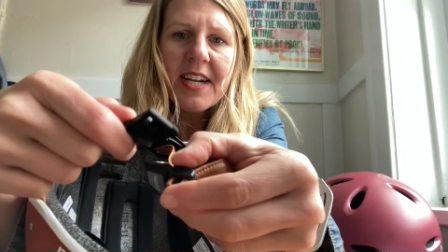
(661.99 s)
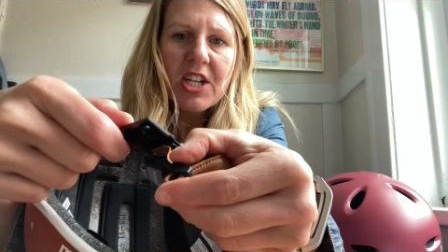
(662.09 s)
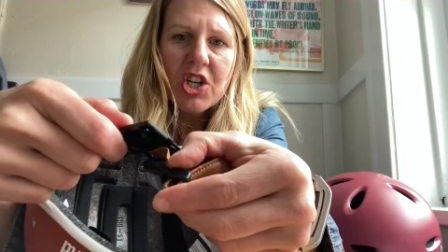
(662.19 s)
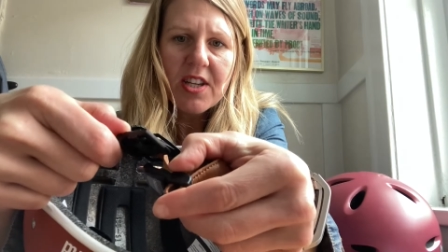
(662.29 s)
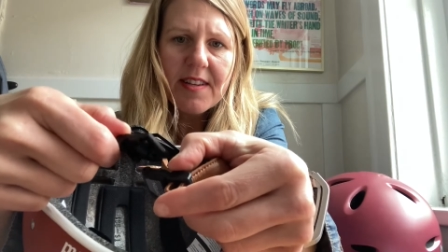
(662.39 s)

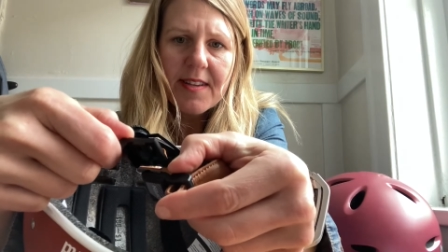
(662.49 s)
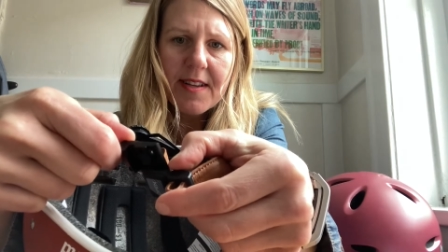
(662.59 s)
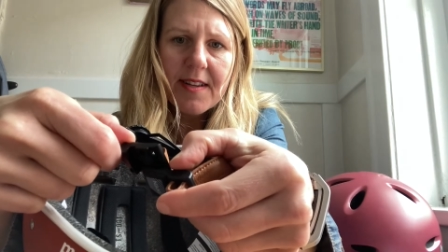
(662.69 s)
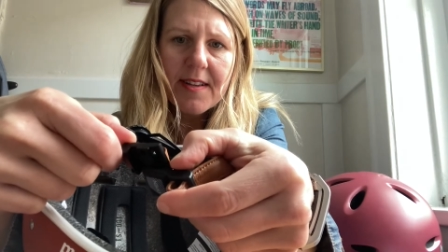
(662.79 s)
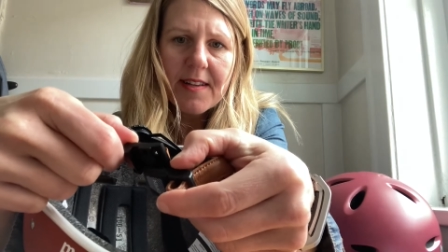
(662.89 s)
it just
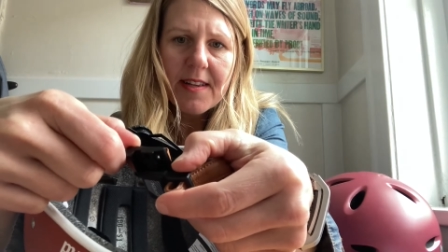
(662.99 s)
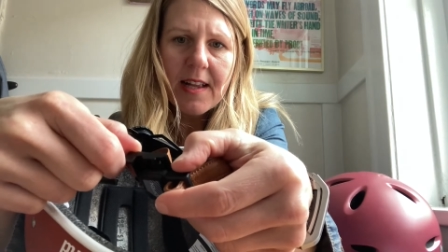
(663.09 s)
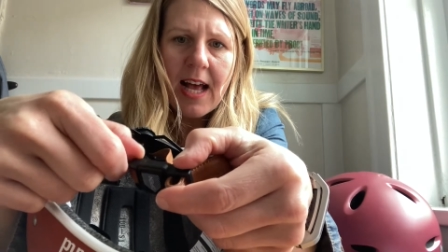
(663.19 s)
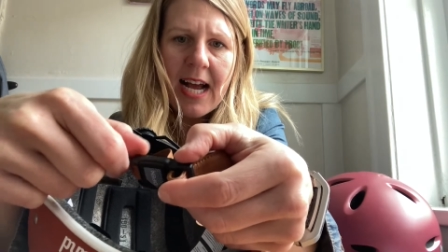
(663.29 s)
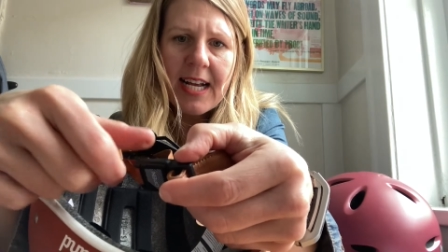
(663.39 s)

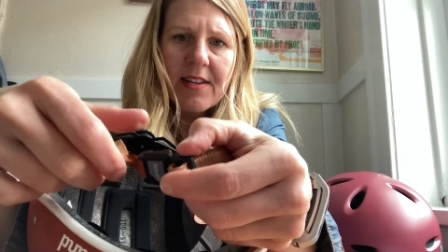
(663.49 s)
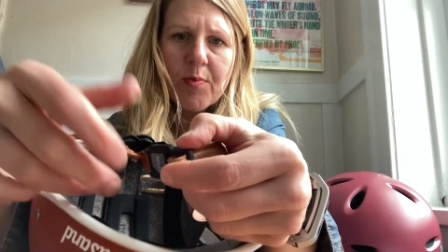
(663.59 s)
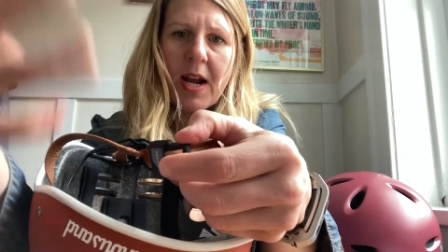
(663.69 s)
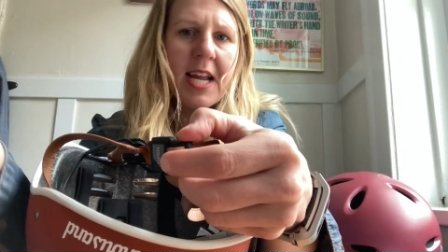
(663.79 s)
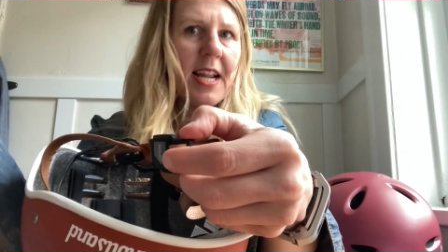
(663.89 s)
slides
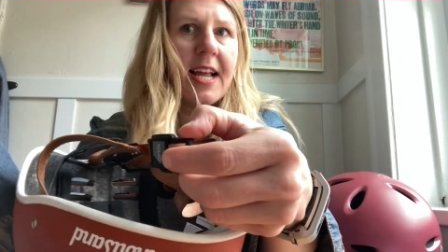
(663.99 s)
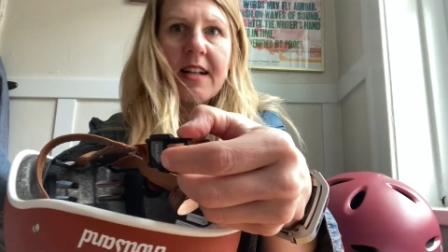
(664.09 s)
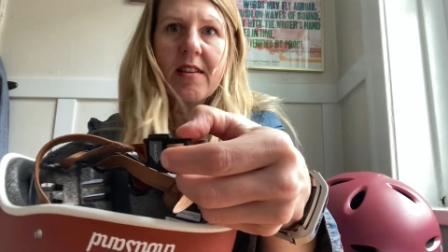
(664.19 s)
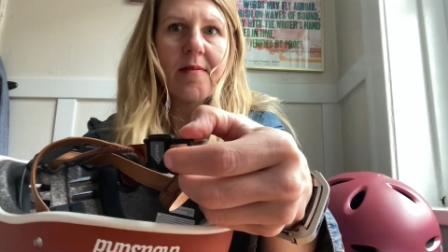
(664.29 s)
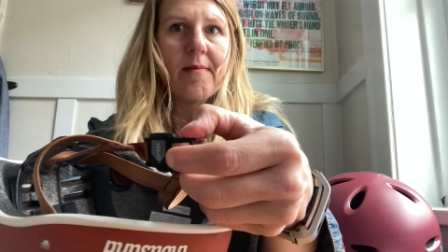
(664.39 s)
right
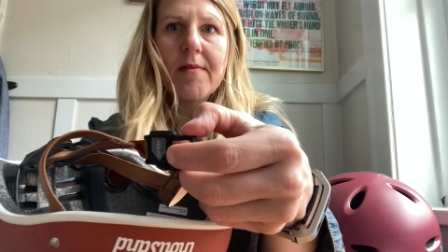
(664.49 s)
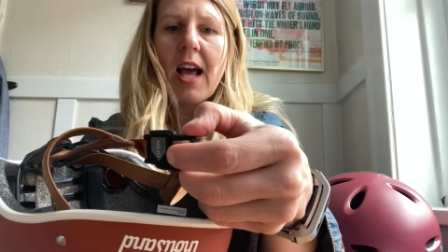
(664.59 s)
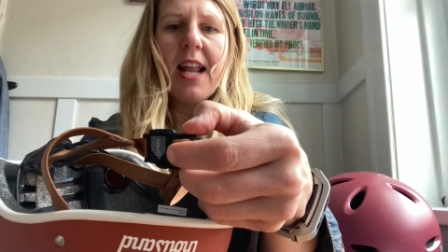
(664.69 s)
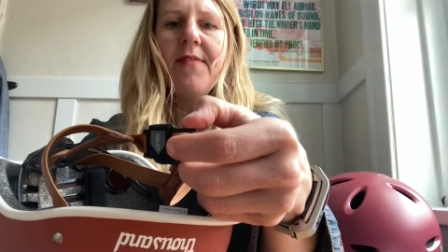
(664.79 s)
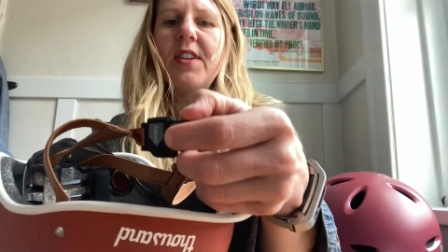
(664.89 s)
and
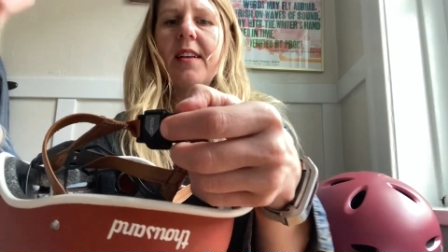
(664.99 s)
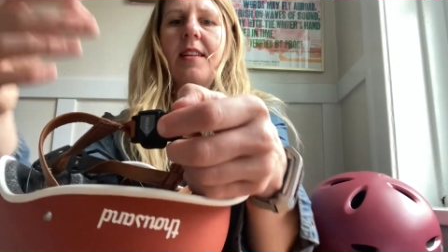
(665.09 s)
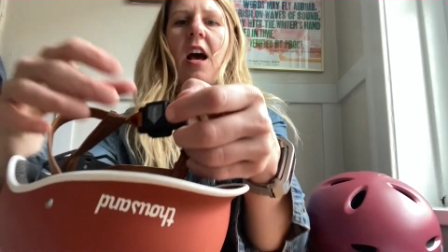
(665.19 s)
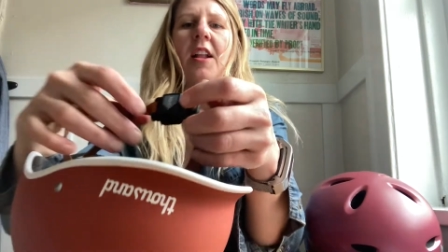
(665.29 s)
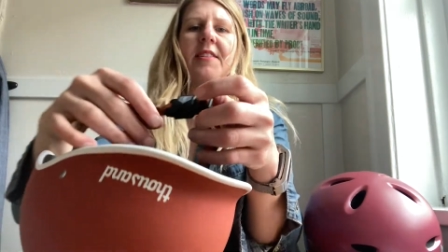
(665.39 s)
kind of does
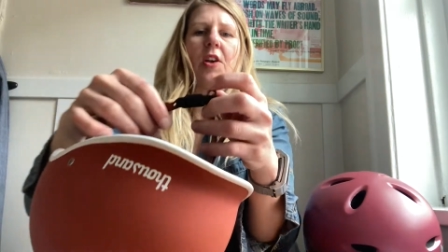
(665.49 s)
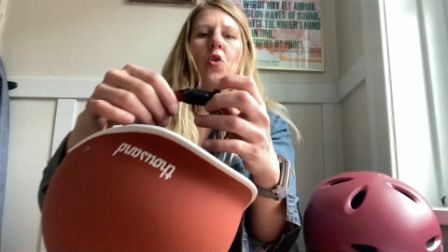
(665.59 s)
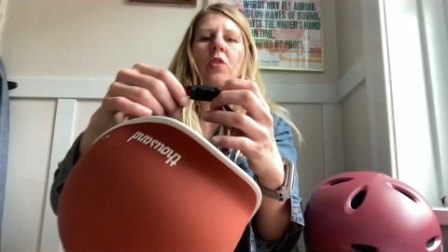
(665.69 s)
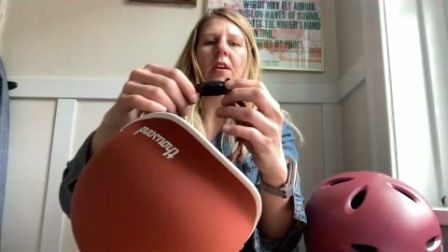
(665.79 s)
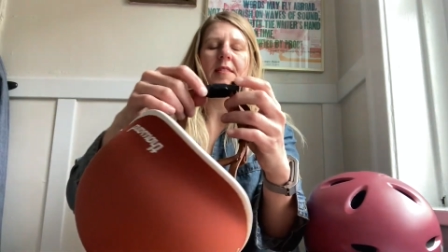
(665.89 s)
it on its
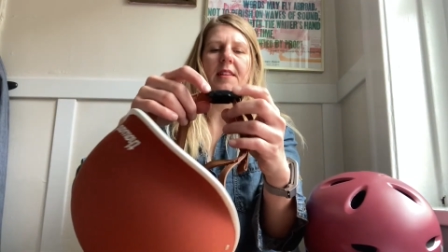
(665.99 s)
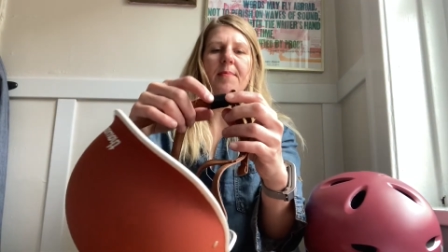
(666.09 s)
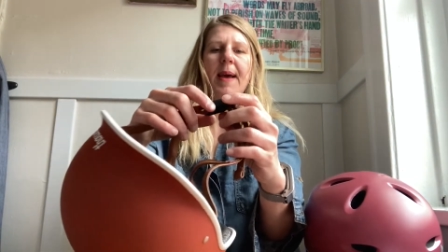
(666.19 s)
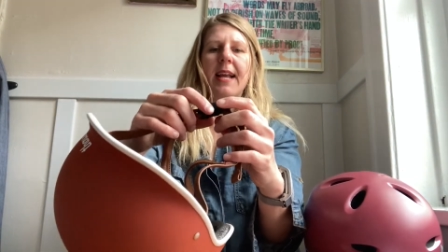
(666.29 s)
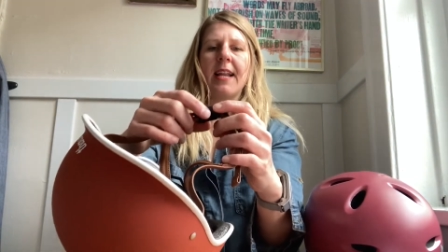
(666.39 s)
own because it's
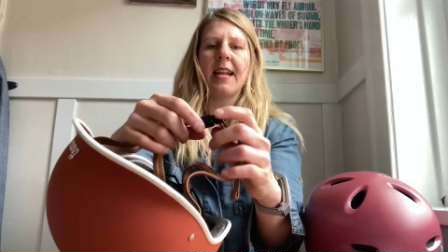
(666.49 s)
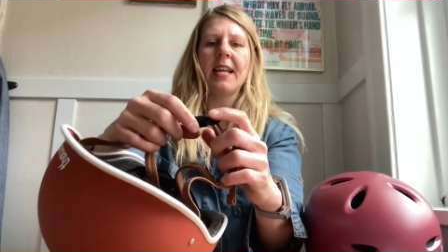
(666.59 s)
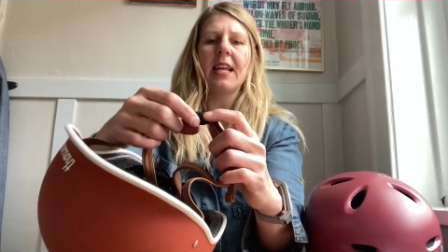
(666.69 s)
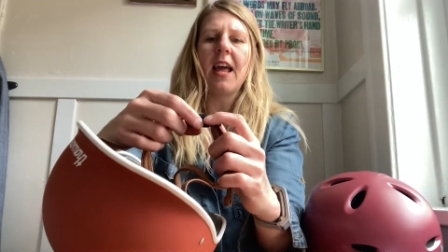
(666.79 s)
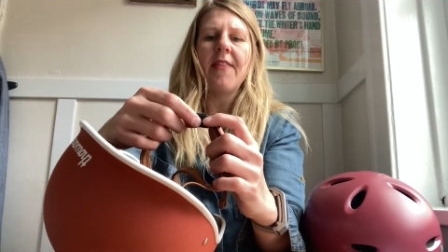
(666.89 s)

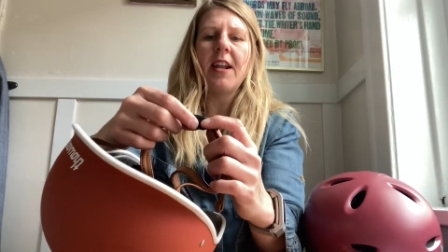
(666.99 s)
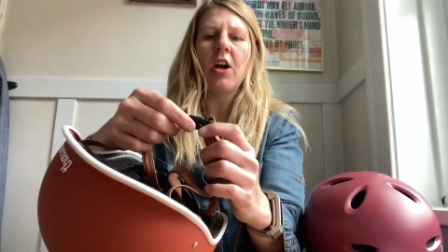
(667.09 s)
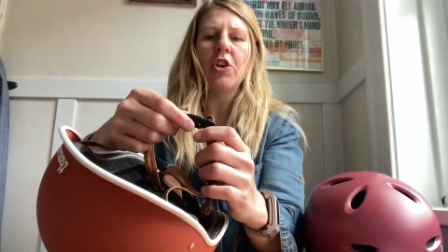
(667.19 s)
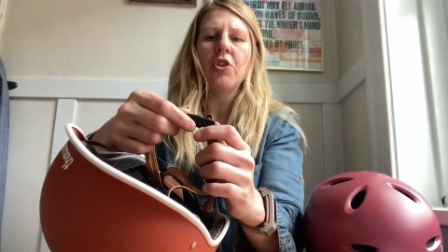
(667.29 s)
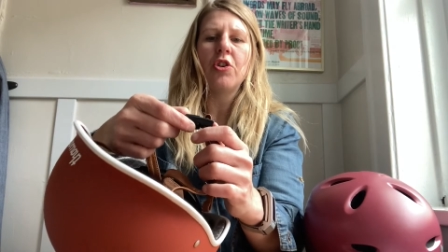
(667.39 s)
magnetic, and then
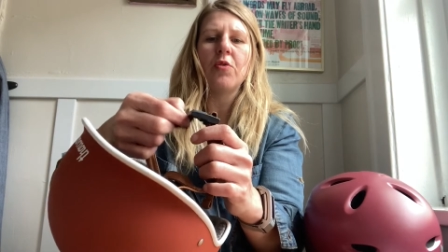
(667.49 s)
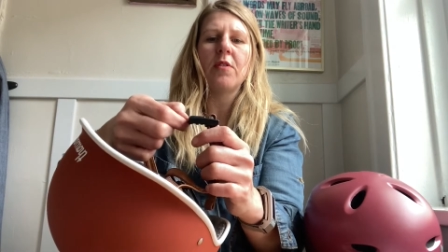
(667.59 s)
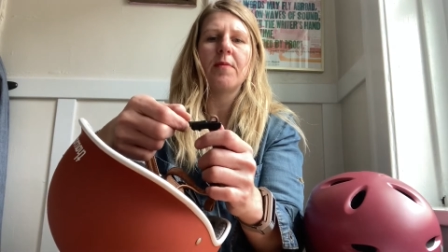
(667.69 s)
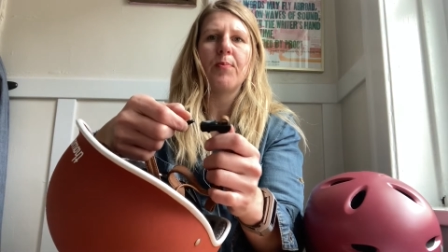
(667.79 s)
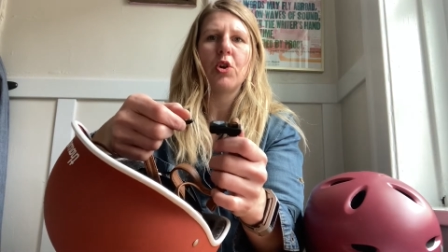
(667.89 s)
all you do
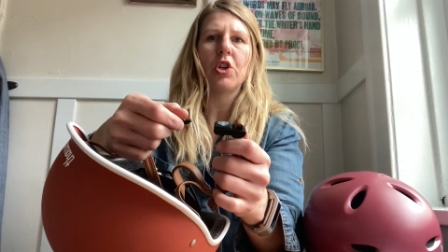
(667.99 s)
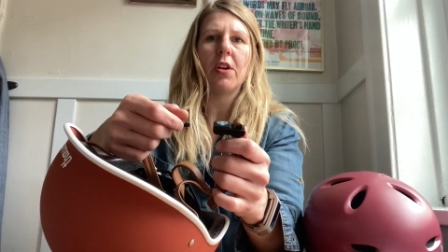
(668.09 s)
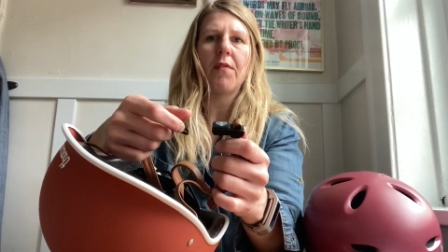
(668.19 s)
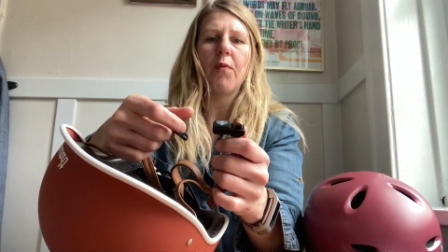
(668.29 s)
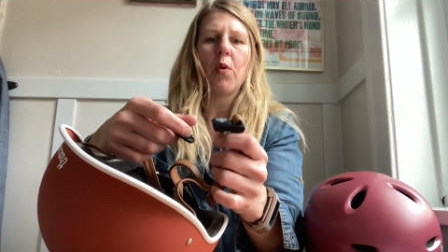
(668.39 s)
is push
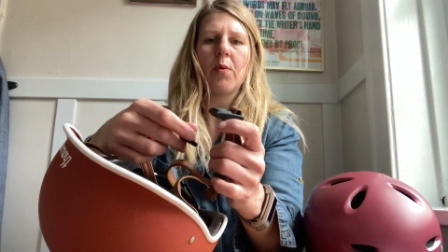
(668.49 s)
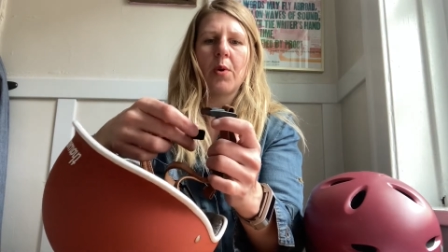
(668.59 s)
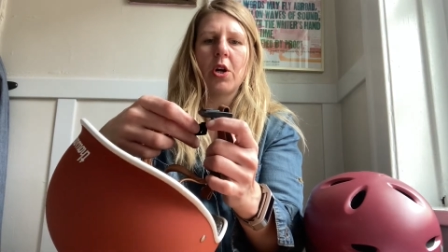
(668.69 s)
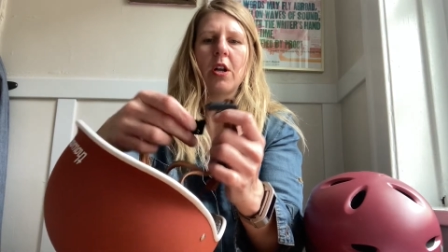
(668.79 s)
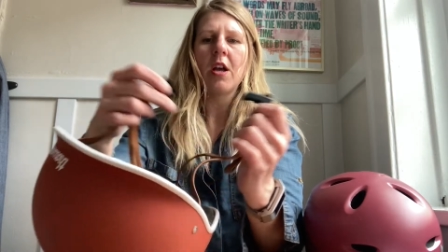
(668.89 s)
it
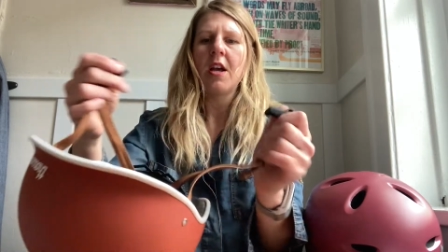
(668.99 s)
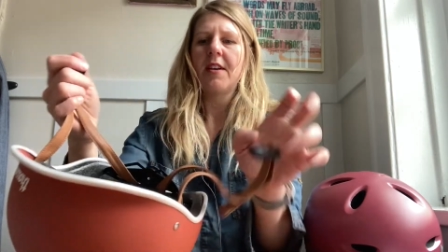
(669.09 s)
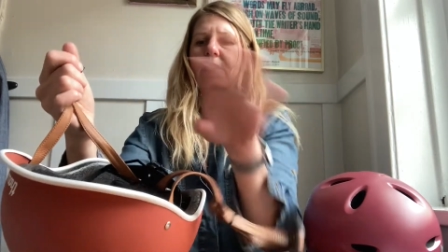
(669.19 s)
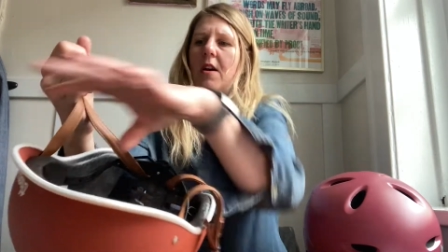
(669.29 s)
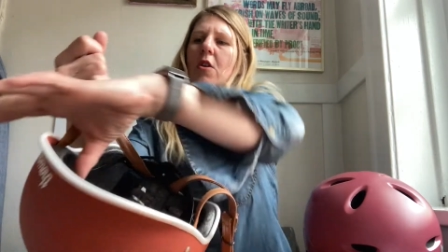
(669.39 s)
forward.
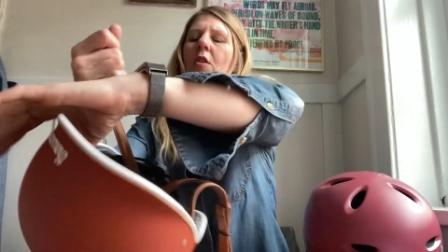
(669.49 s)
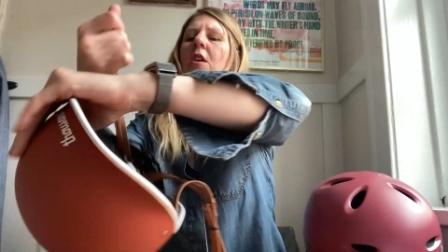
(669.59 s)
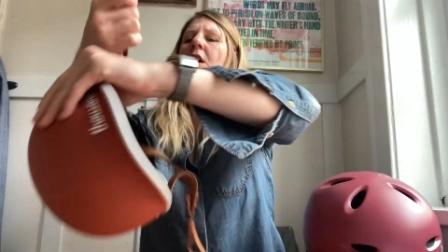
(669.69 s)
So,